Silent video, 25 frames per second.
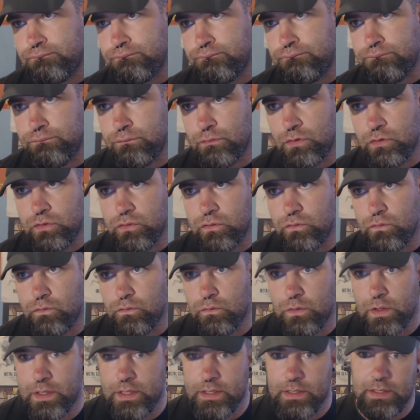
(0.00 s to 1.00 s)

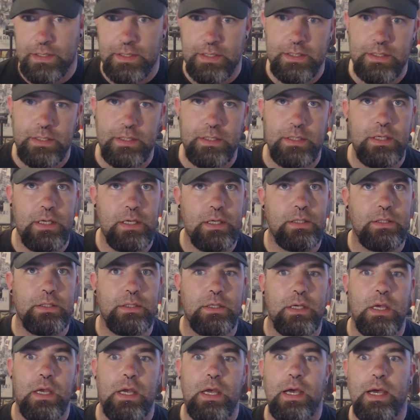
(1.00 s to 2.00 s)
26
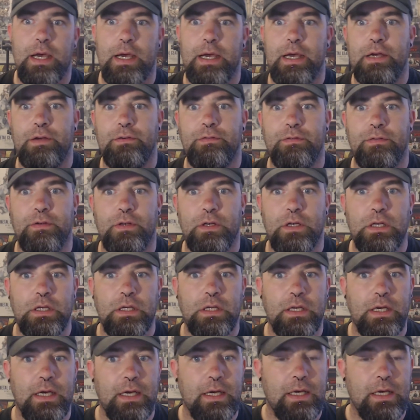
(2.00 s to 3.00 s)
out of 30 there.